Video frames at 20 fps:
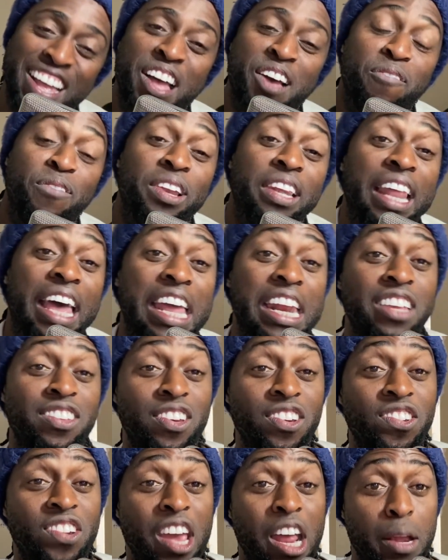But ladies
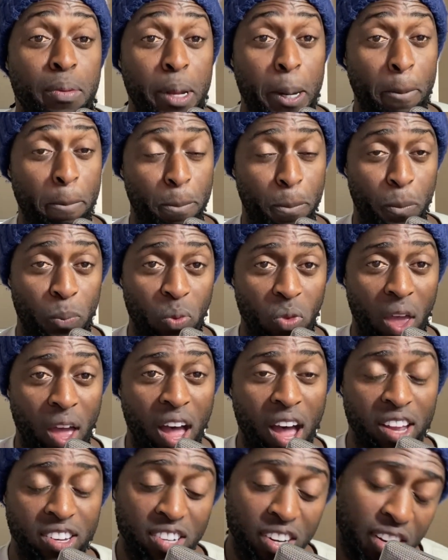and gentlemen,
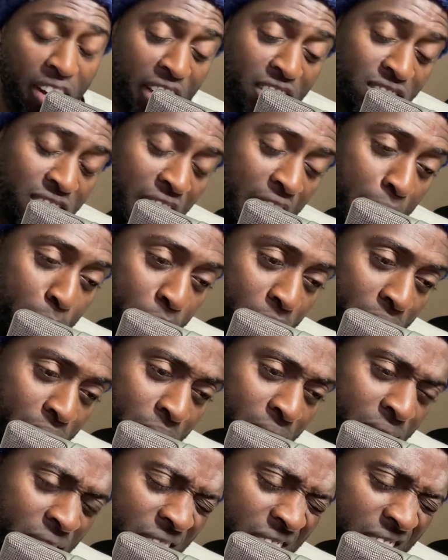Until next time,
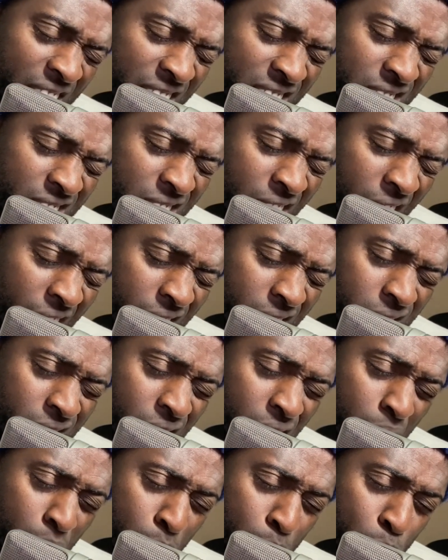kisses, hugs,
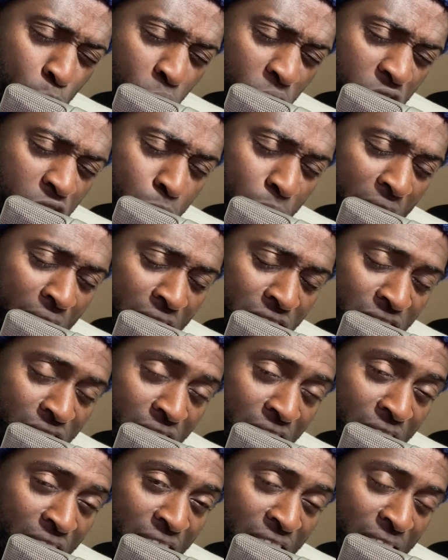booty spanks.
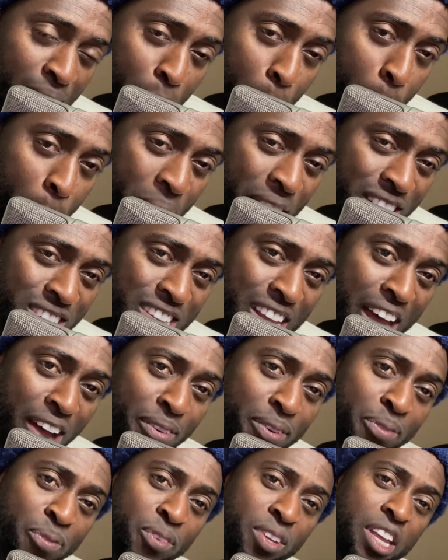Peace
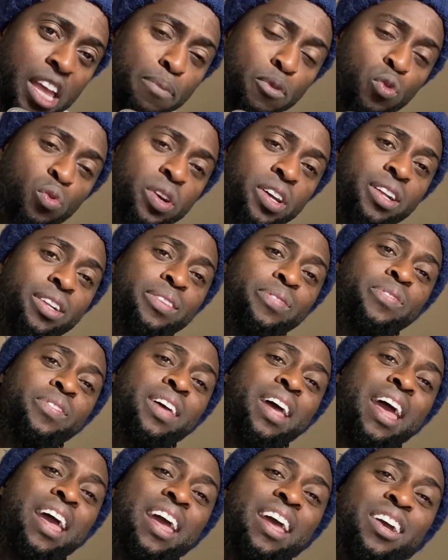out. Keep it real.
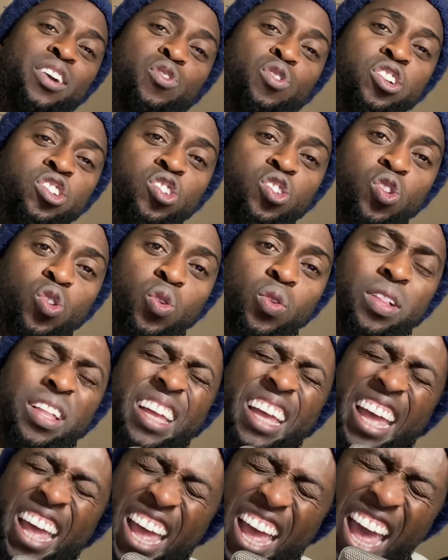Chris Shule.
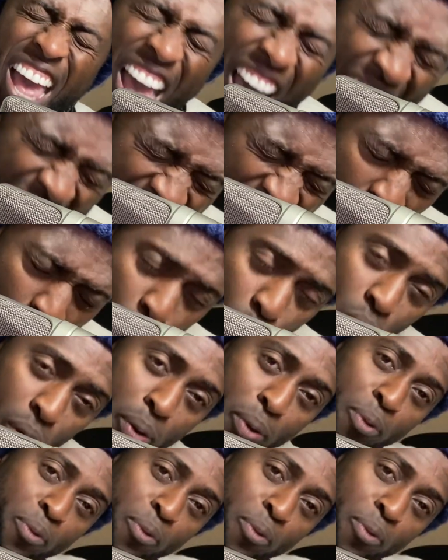Ow!